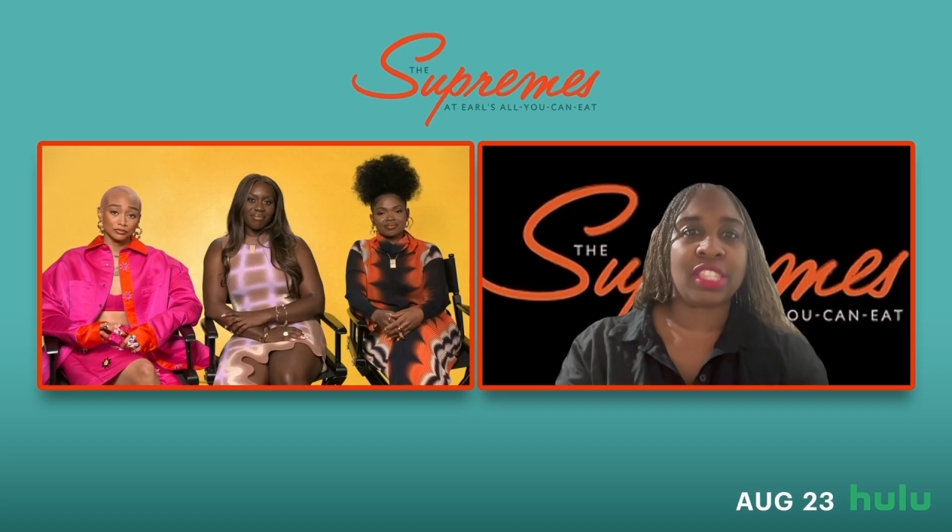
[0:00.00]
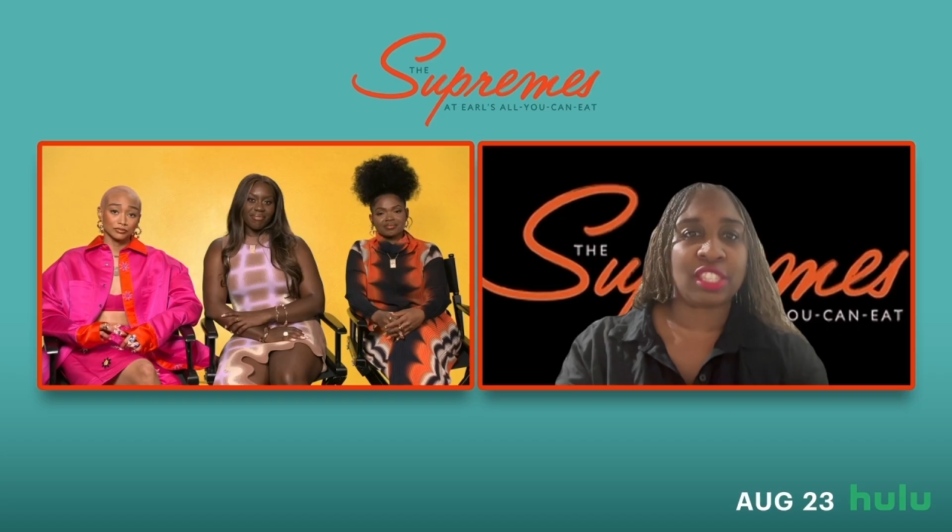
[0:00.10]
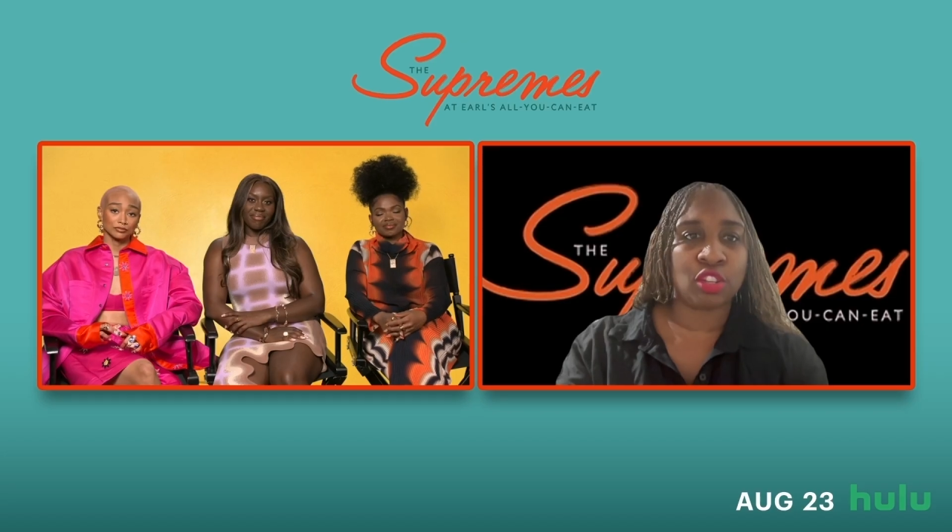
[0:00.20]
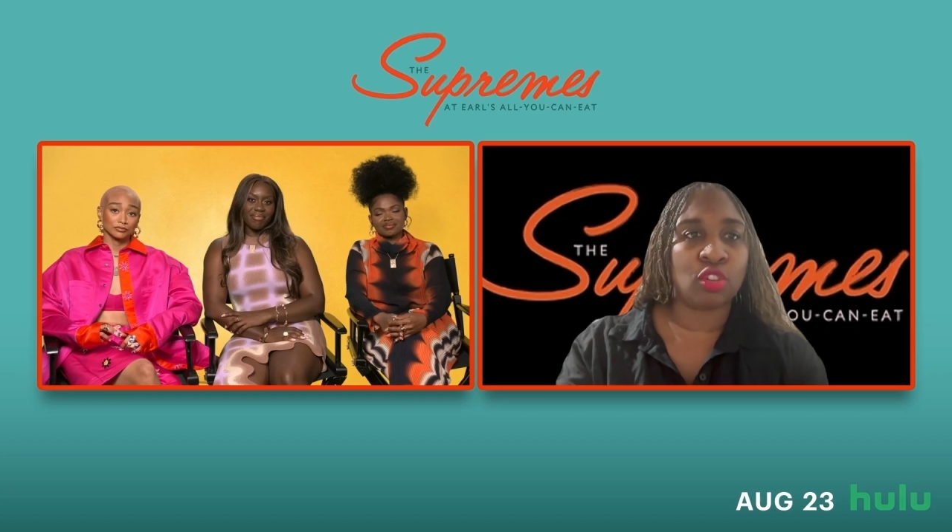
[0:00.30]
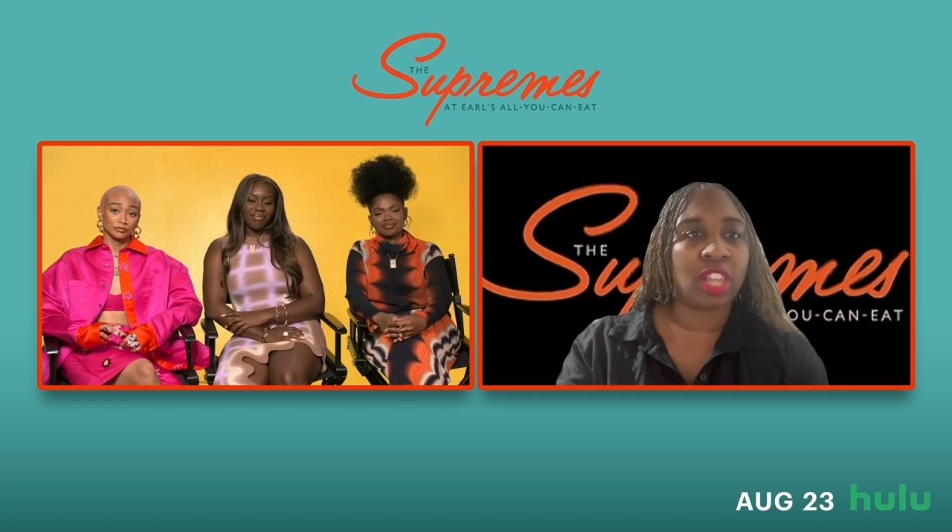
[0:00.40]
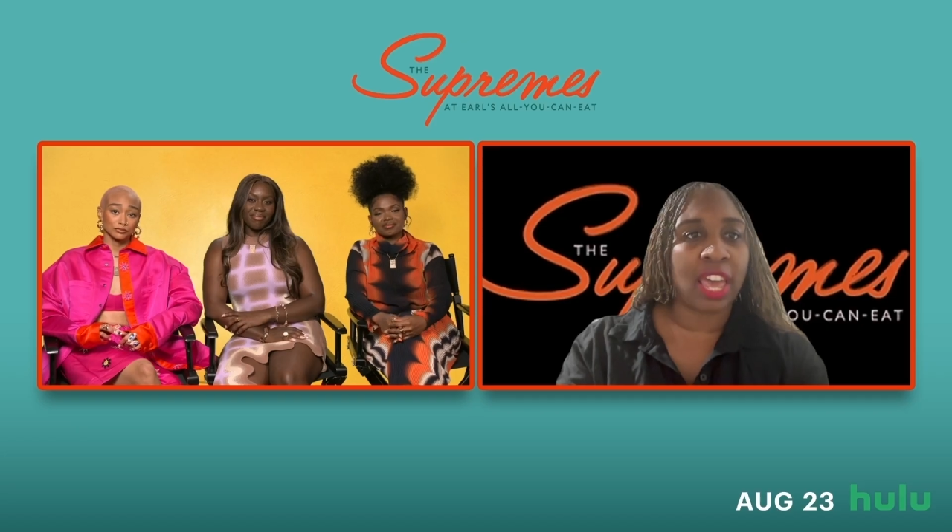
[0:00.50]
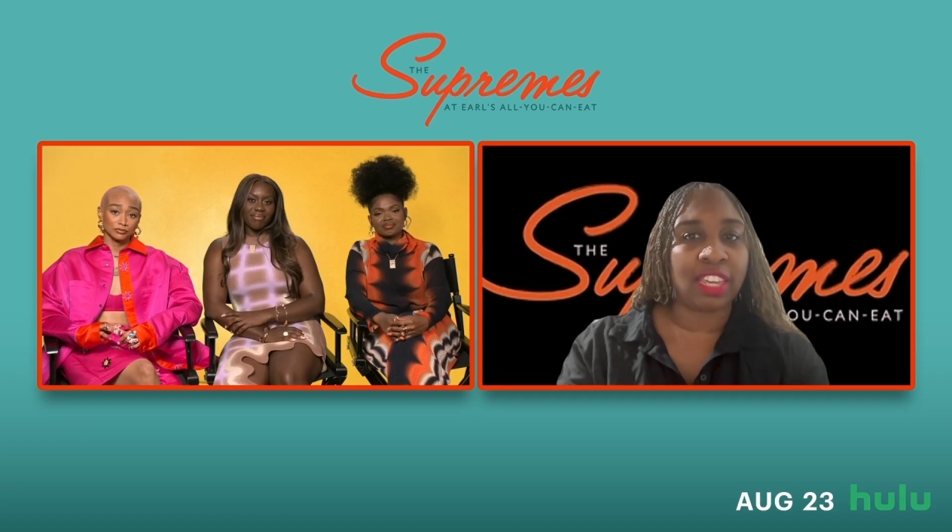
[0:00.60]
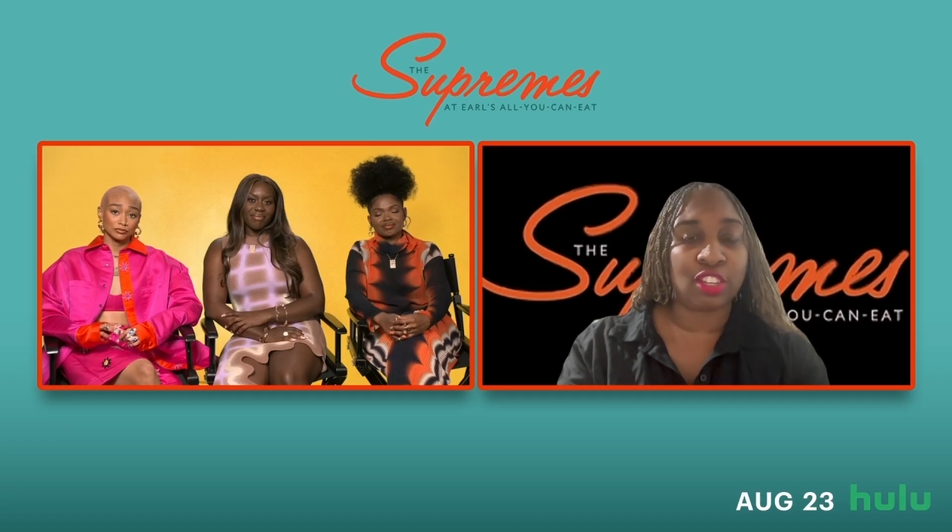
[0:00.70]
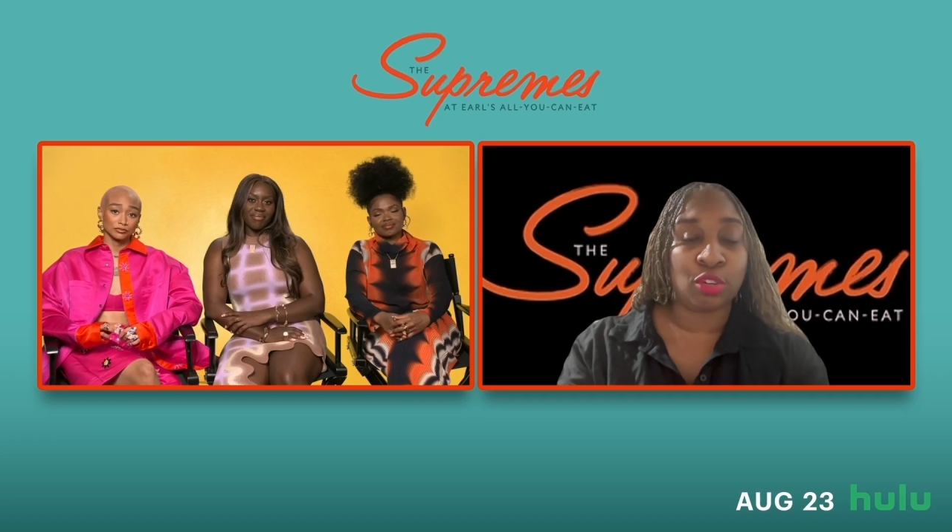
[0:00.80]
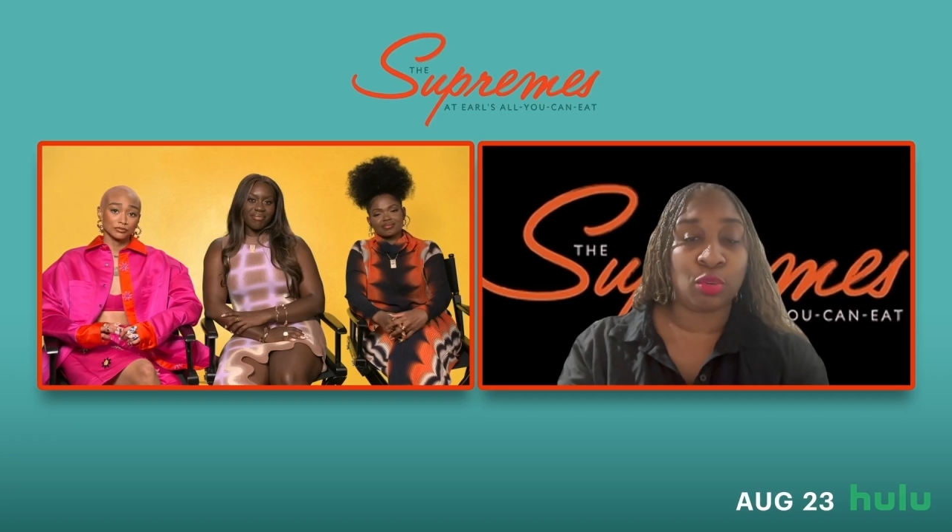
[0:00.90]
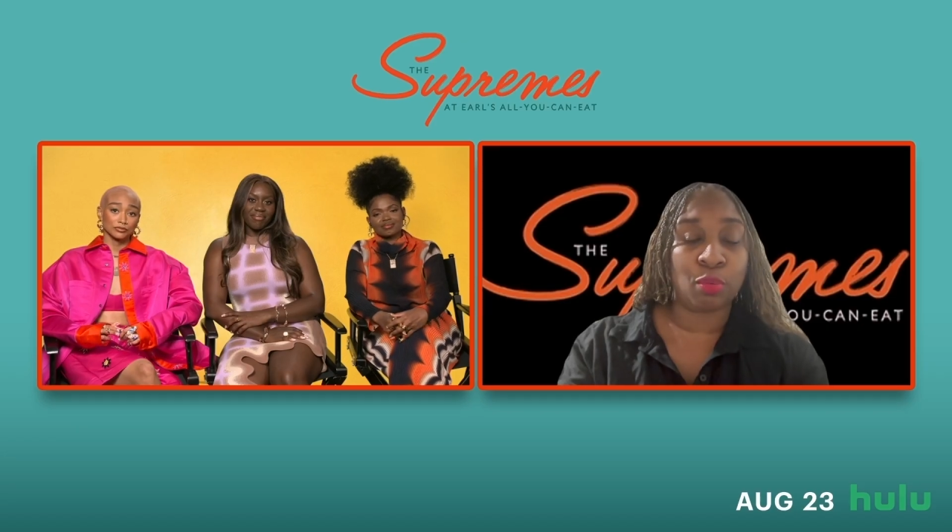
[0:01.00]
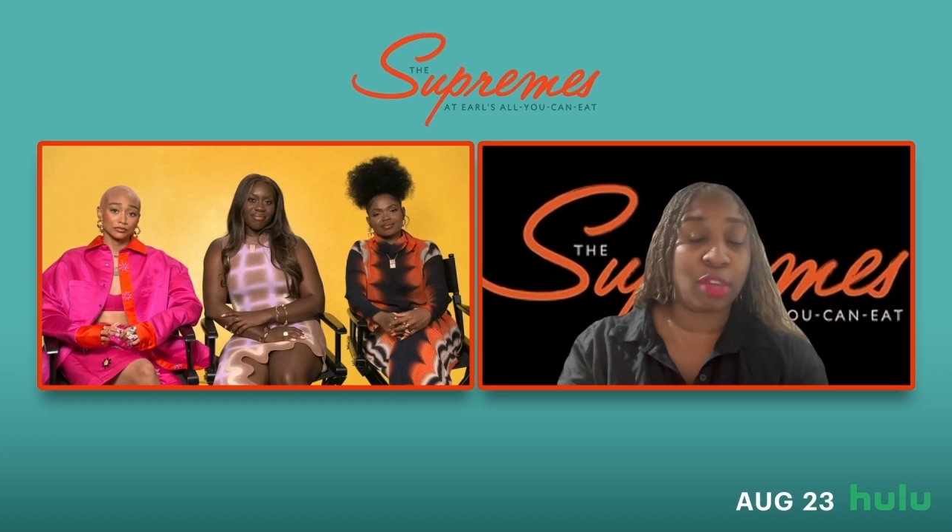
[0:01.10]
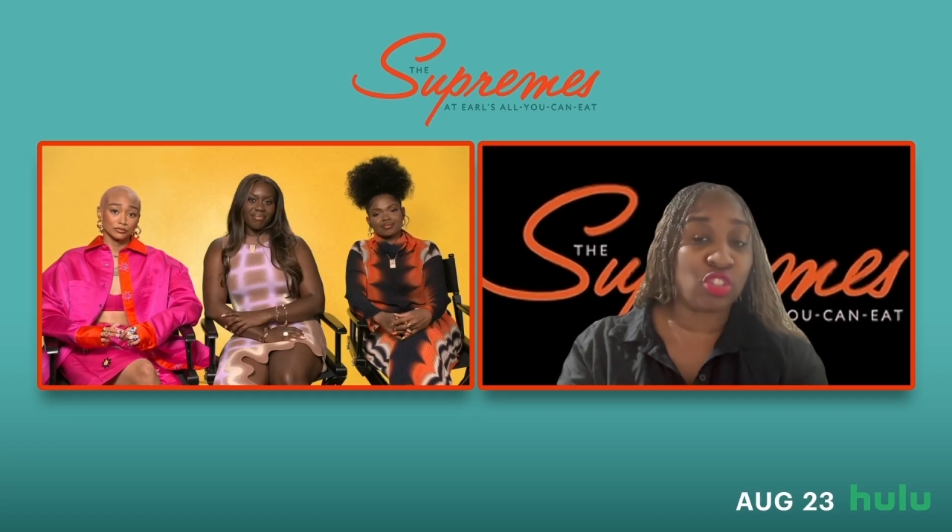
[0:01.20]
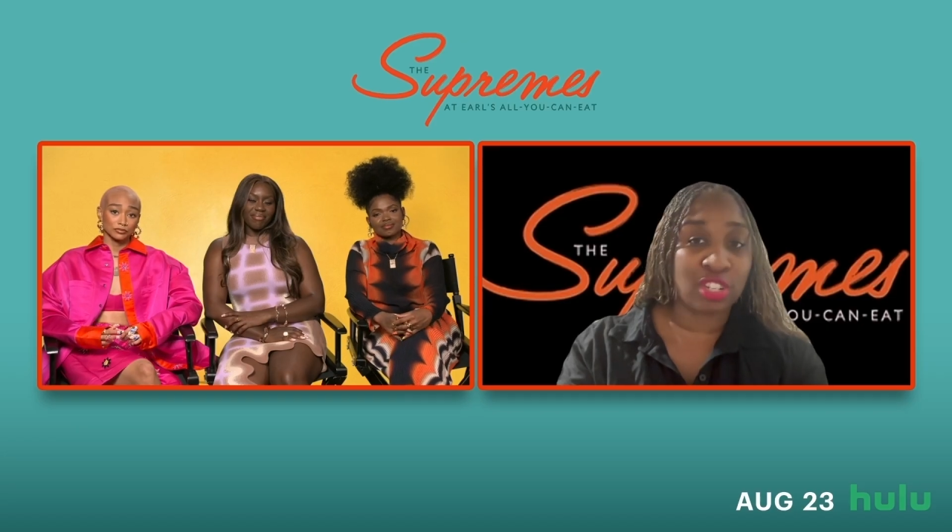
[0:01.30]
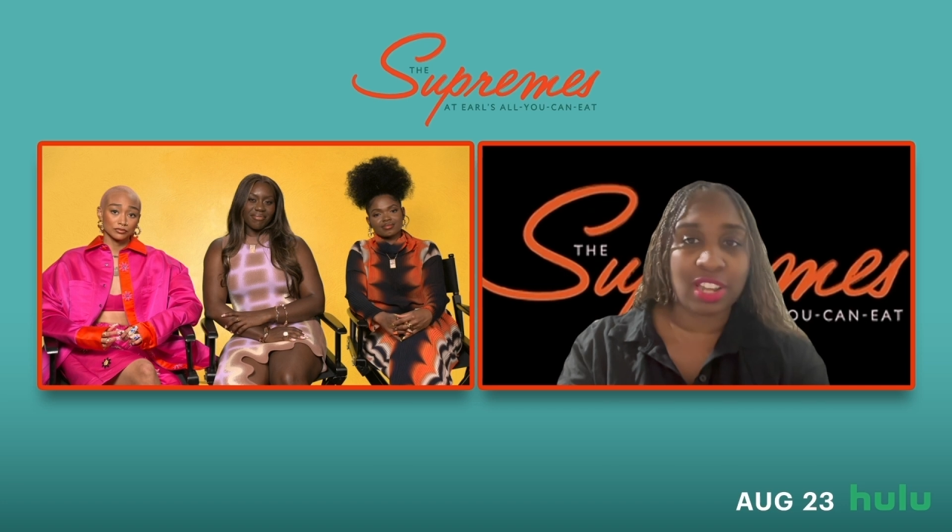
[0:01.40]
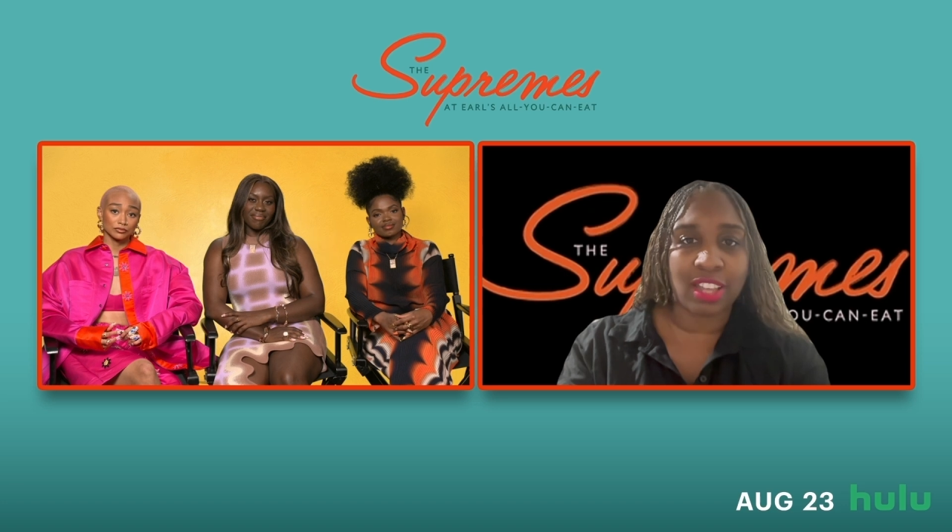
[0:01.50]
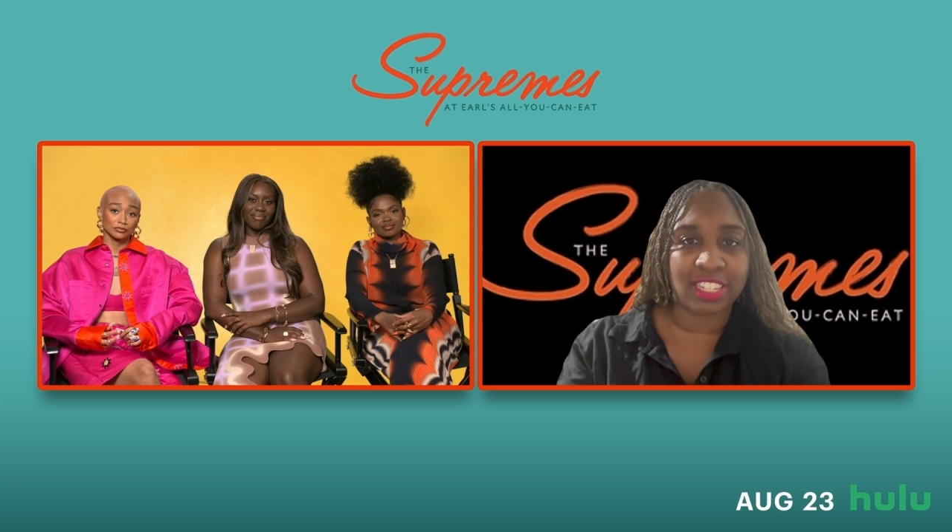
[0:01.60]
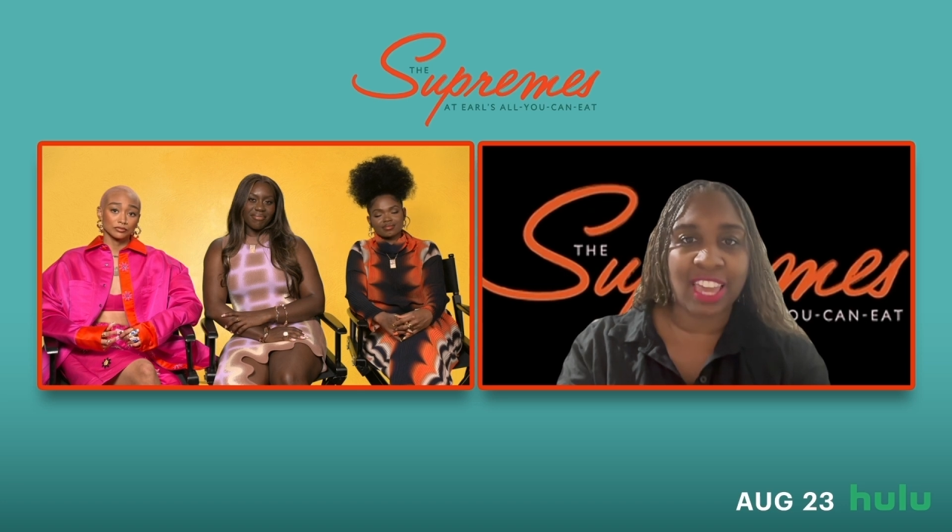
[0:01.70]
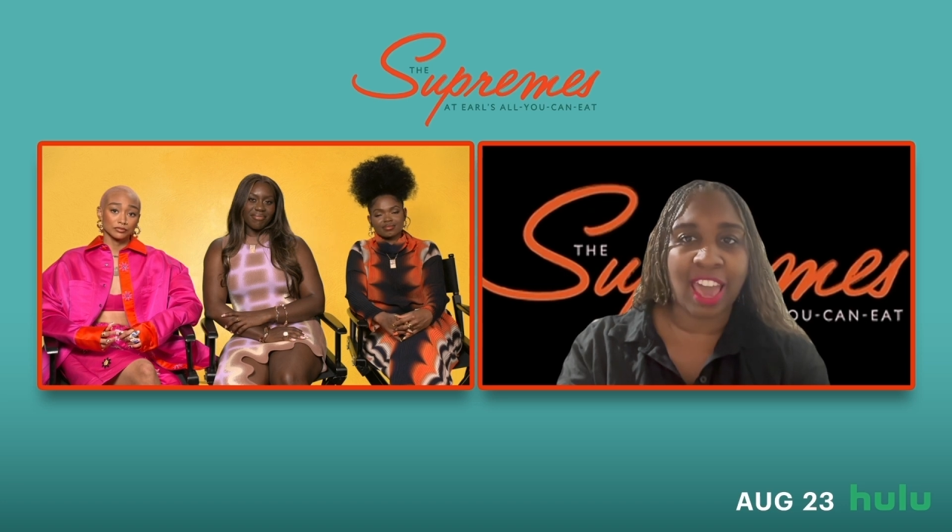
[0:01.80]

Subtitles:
still, like you mentioned, Tati,